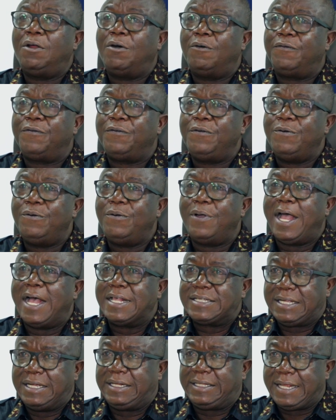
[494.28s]
of you
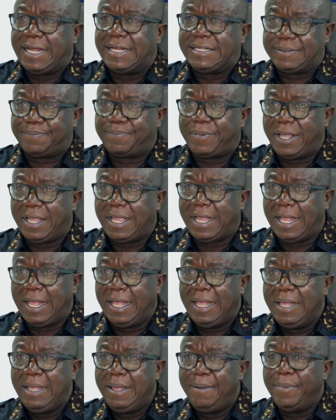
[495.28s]
as a taxpayer.
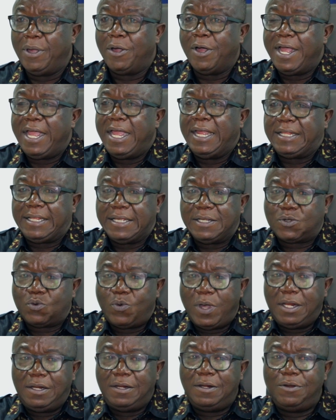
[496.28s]
Because it is
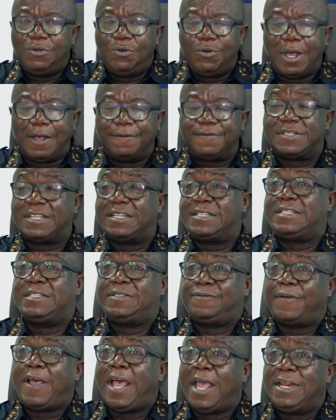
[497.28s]
when you have
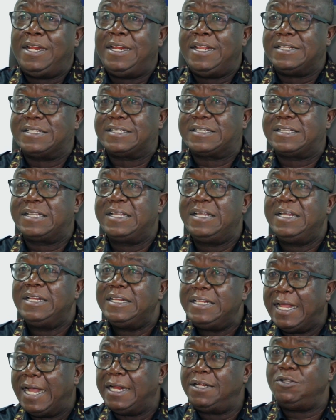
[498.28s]
satisfied this
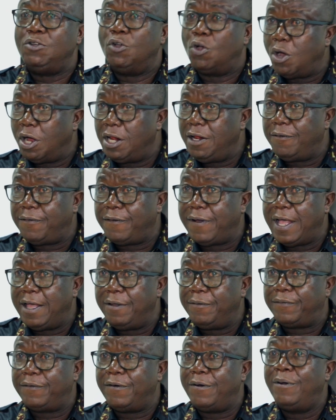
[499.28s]
that you
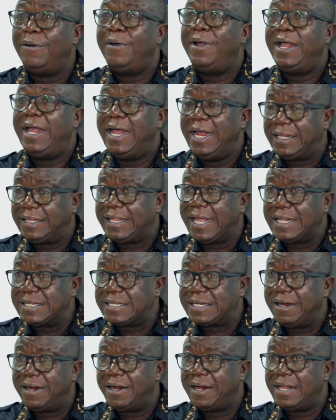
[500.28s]
qualify for a
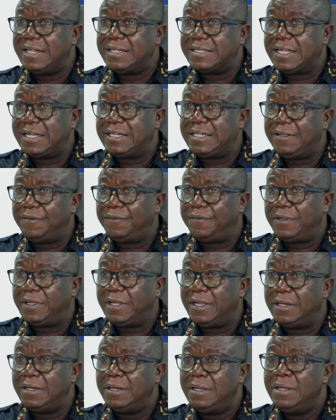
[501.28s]
tax clearance
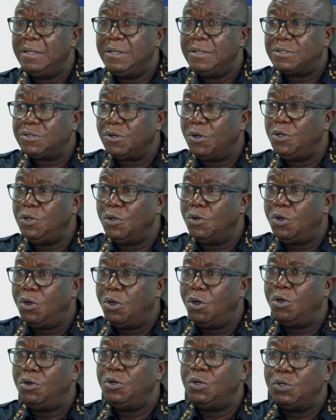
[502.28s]
certificate. So
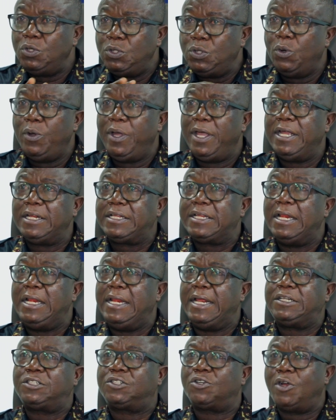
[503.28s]
you do it
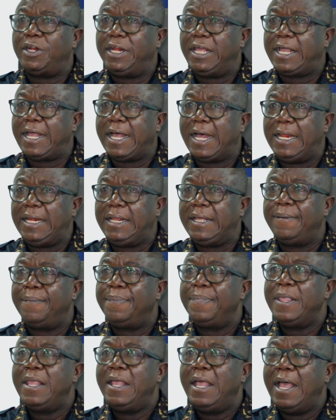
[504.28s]
electronically,
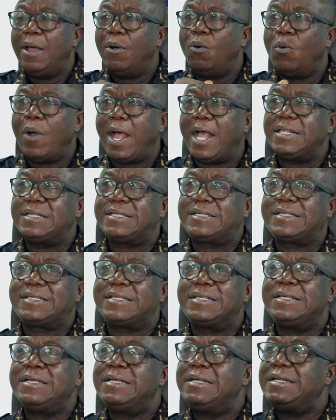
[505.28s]
and
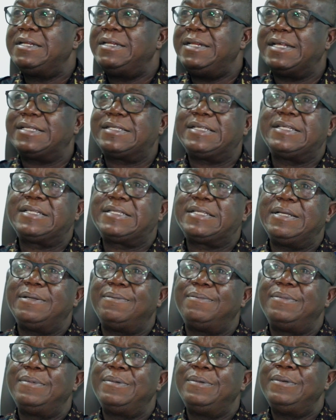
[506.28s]
once the
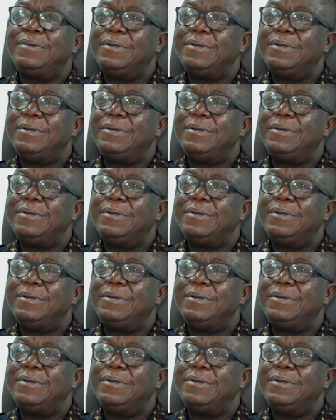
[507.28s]
system